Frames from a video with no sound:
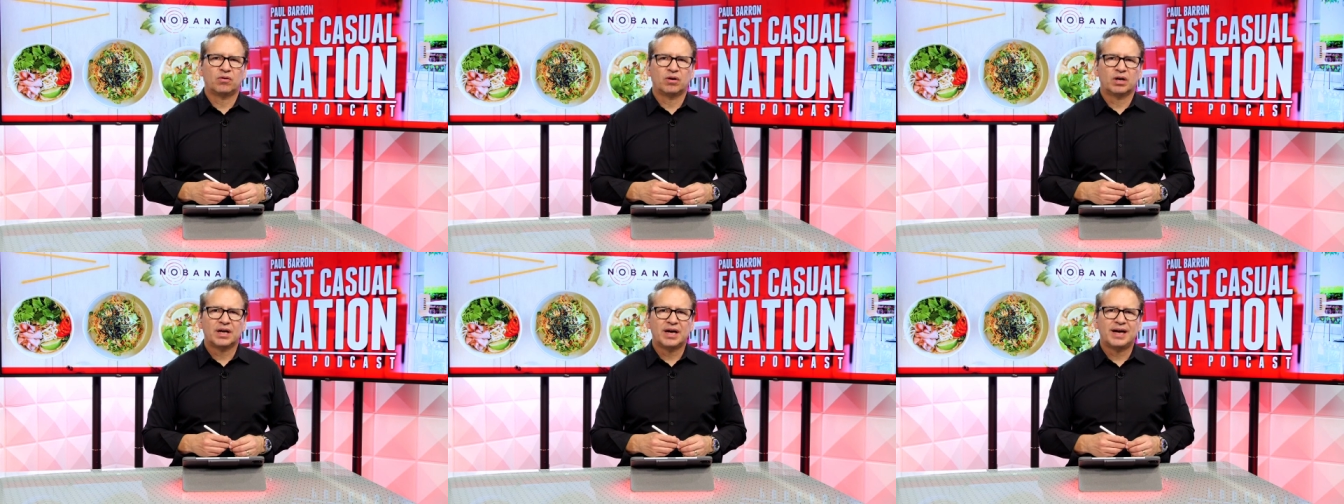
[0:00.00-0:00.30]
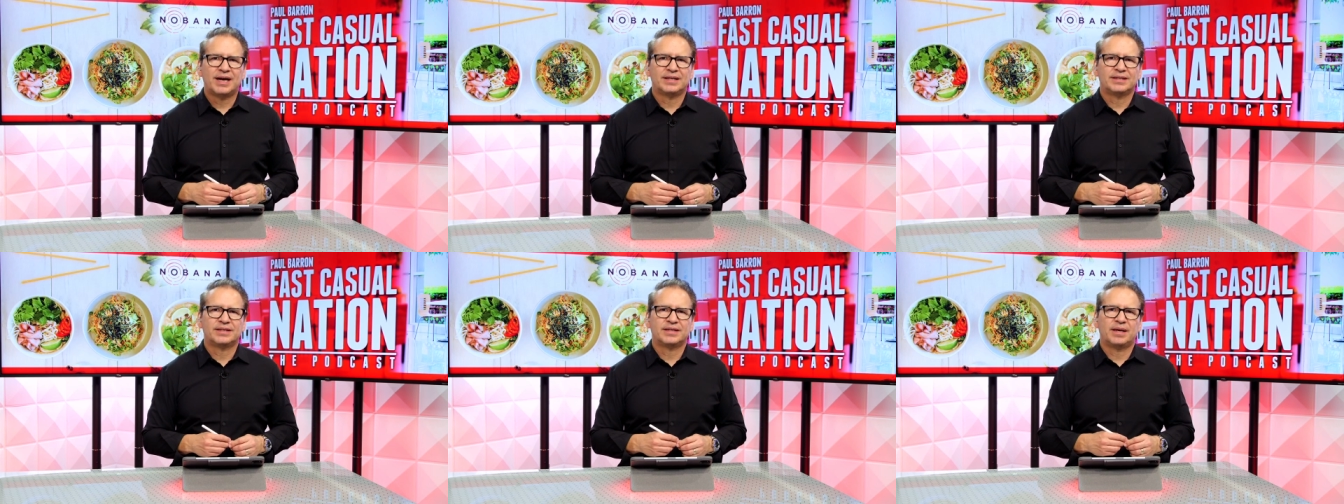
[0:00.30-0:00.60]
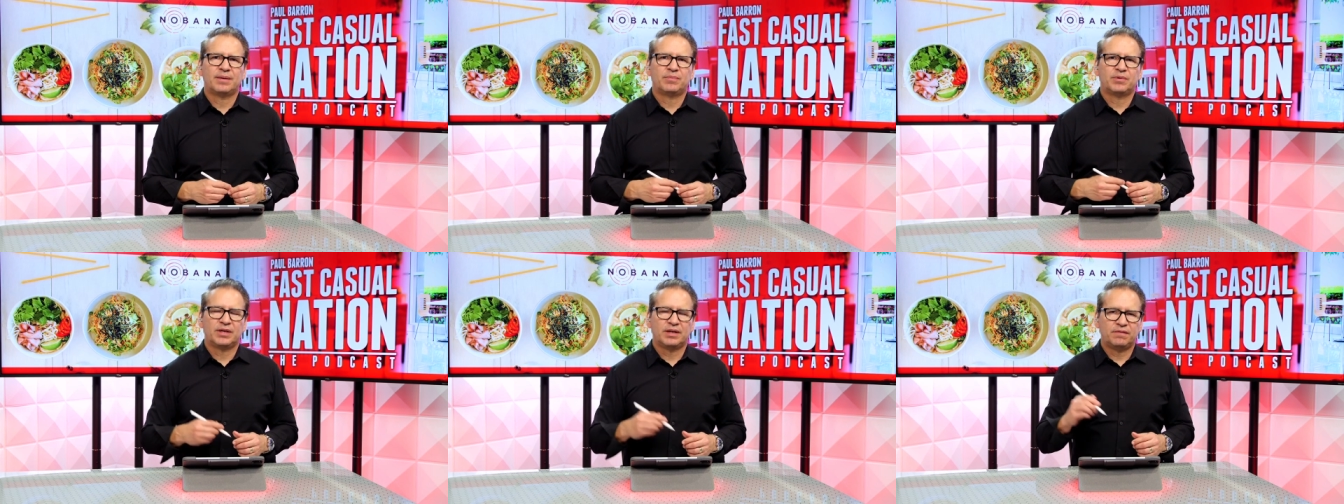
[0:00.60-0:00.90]
or
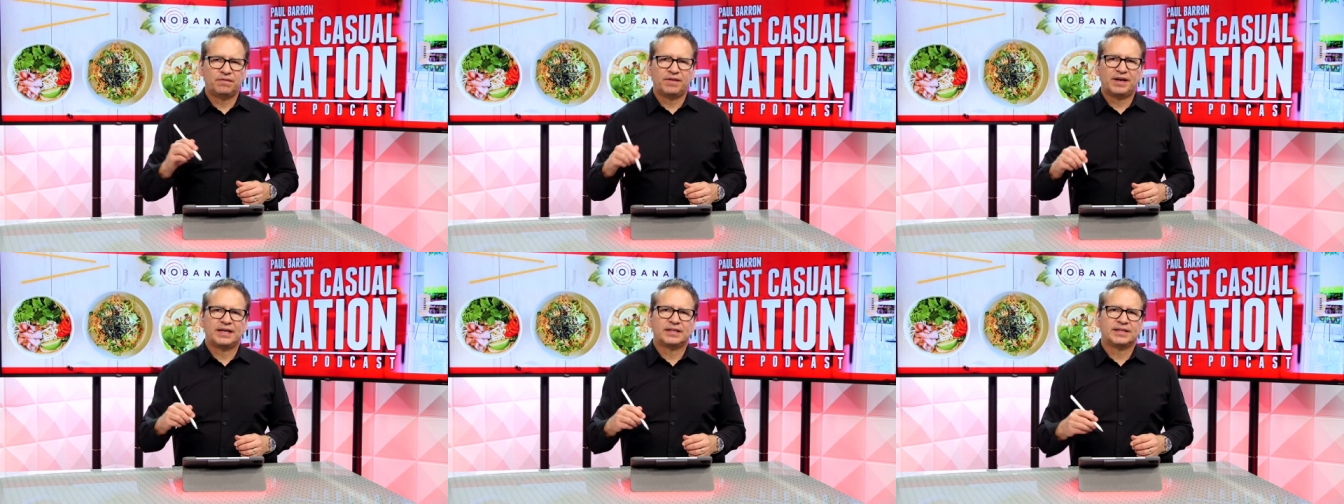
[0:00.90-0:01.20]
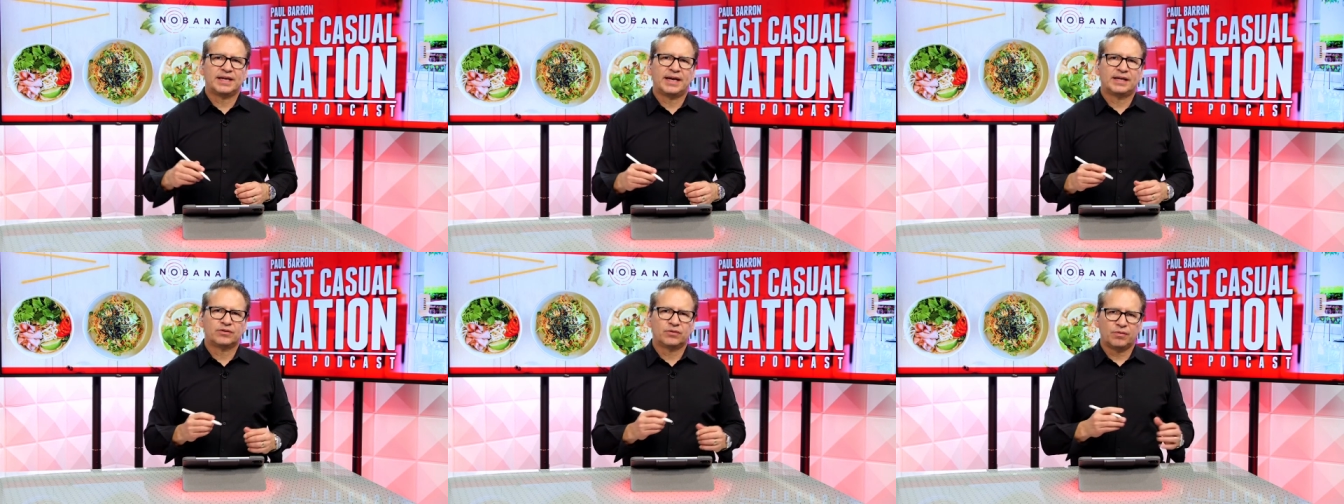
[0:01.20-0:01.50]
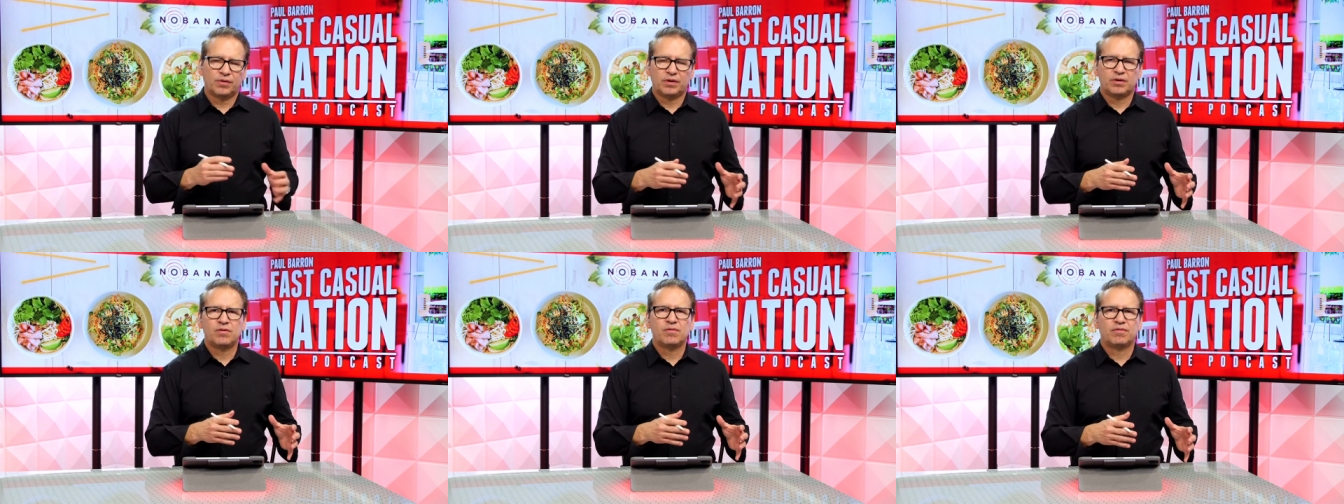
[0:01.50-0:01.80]
concept in fast
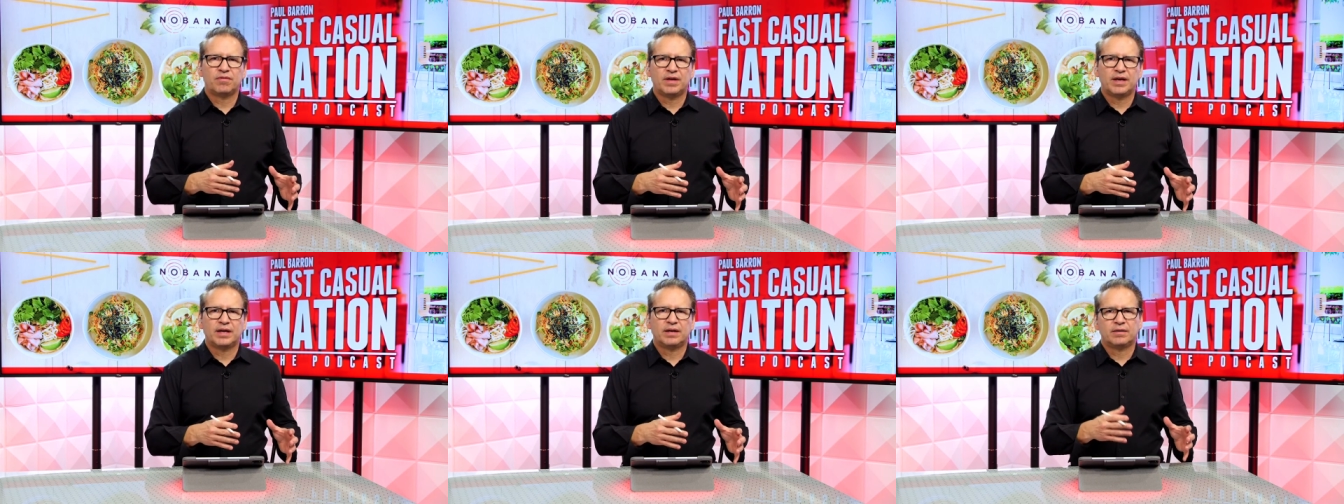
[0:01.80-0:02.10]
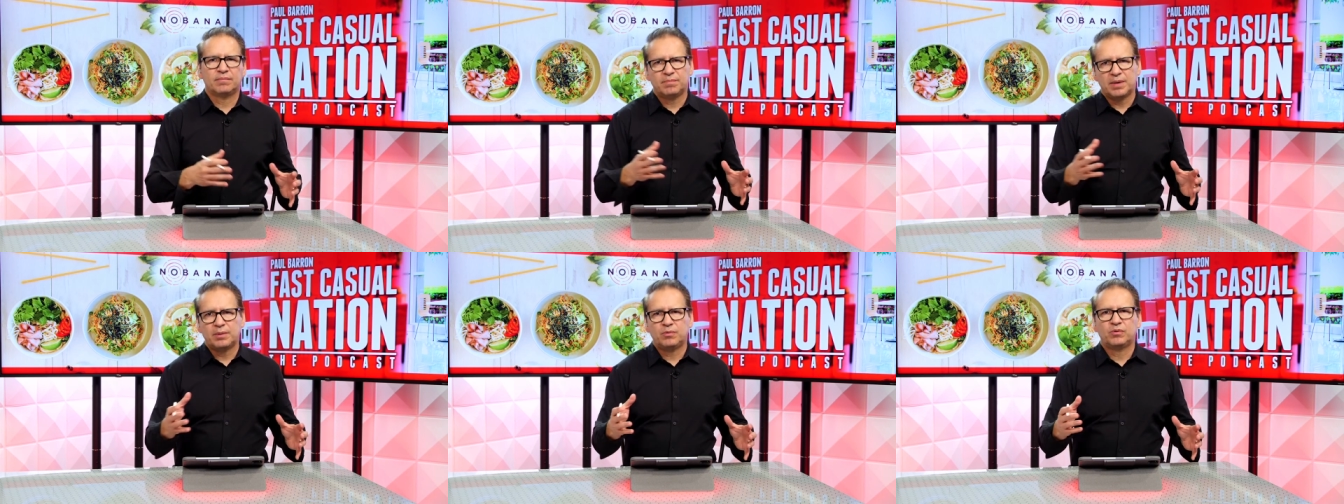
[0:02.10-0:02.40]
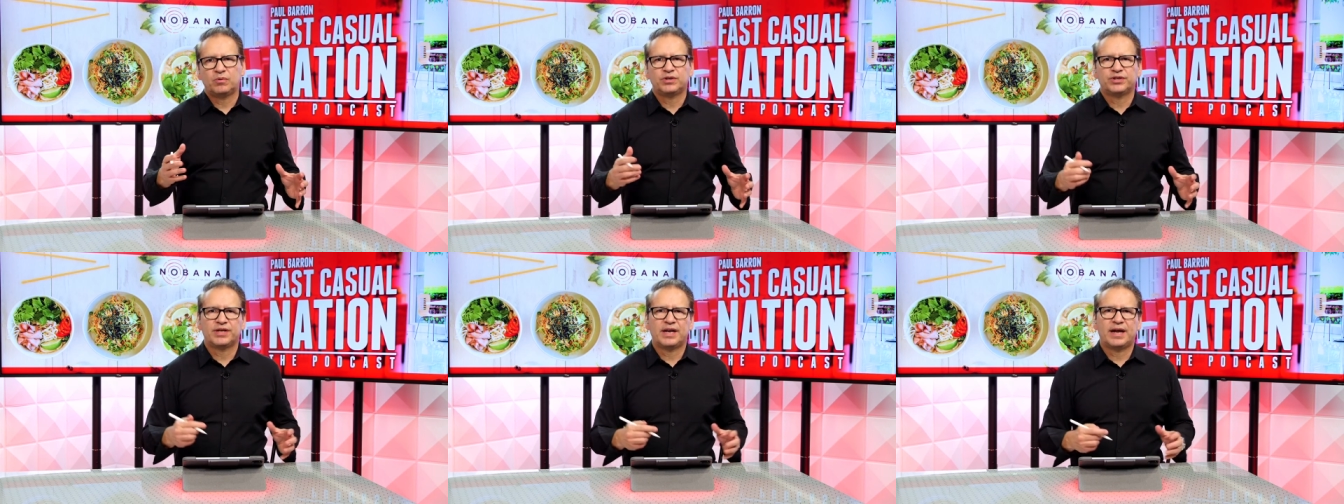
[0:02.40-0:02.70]
casual that you think
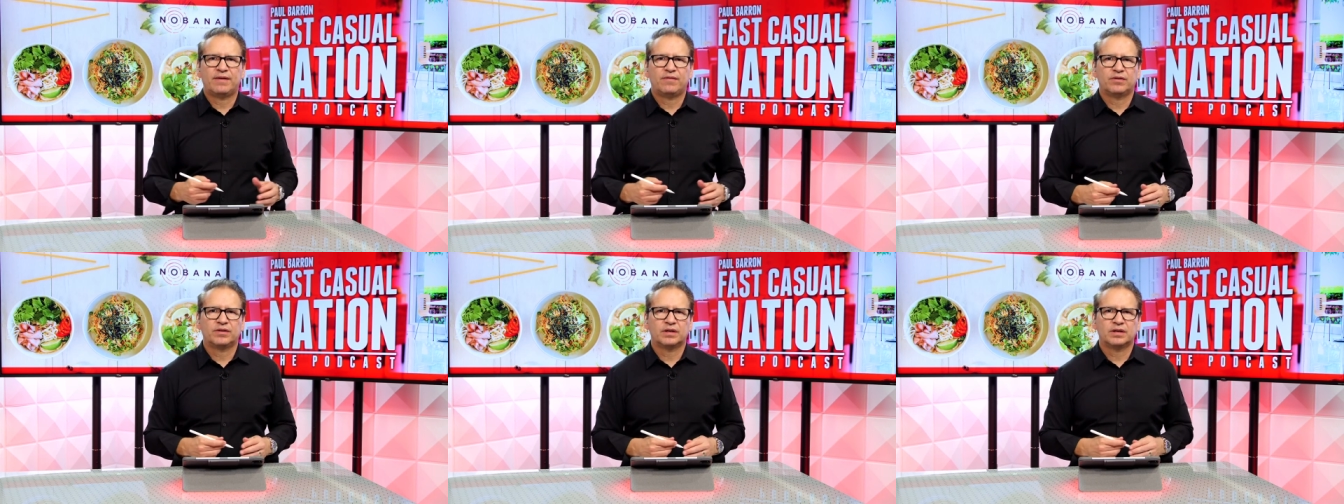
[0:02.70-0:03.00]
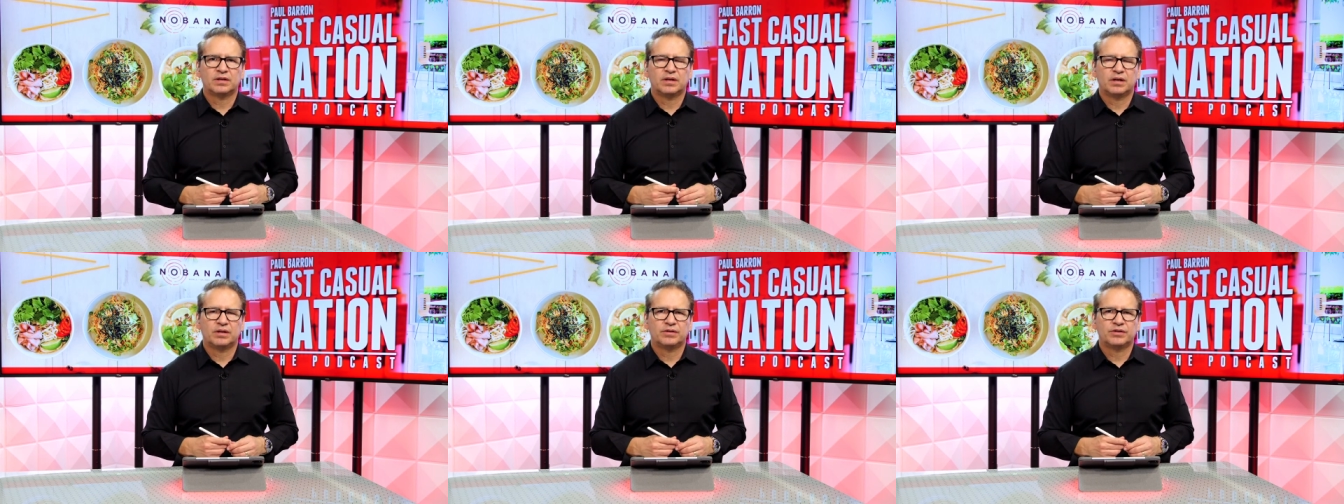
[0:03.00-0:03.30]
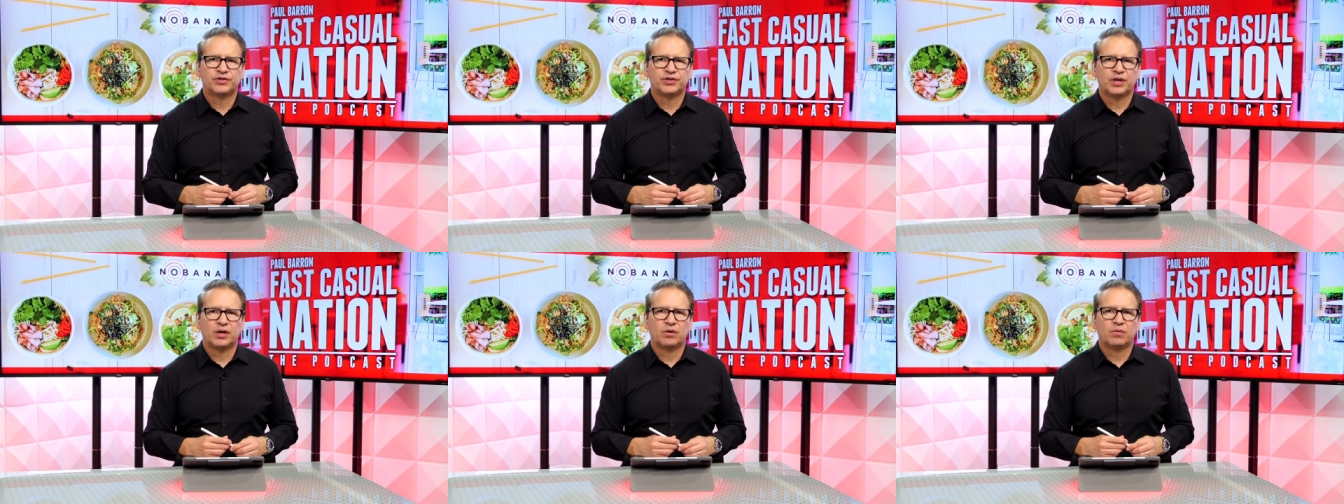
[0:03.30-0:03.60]
maybe we should have on the on
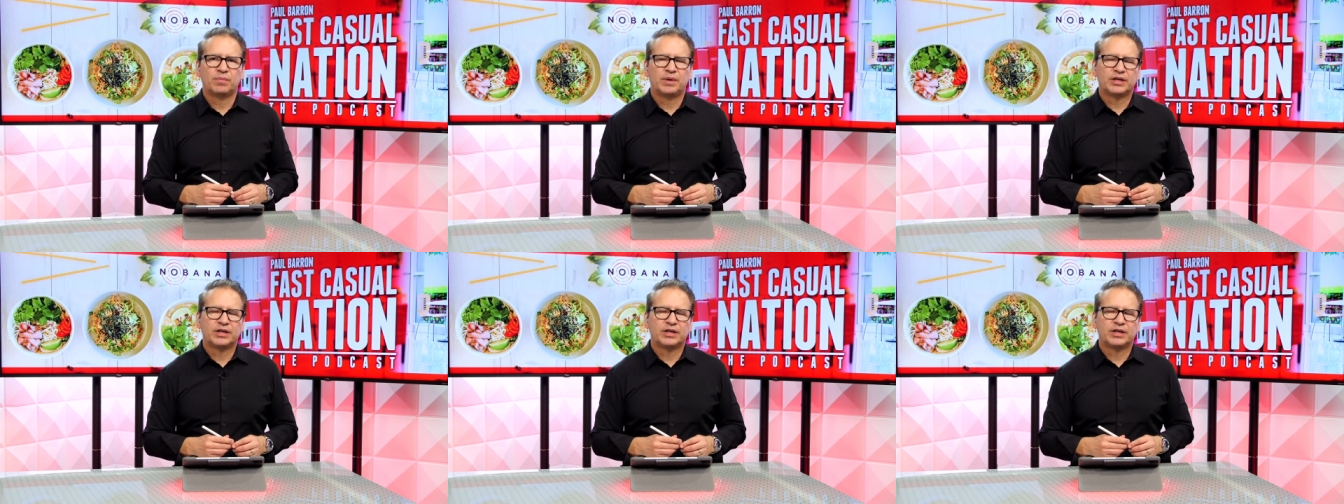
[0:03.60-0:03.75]
the show,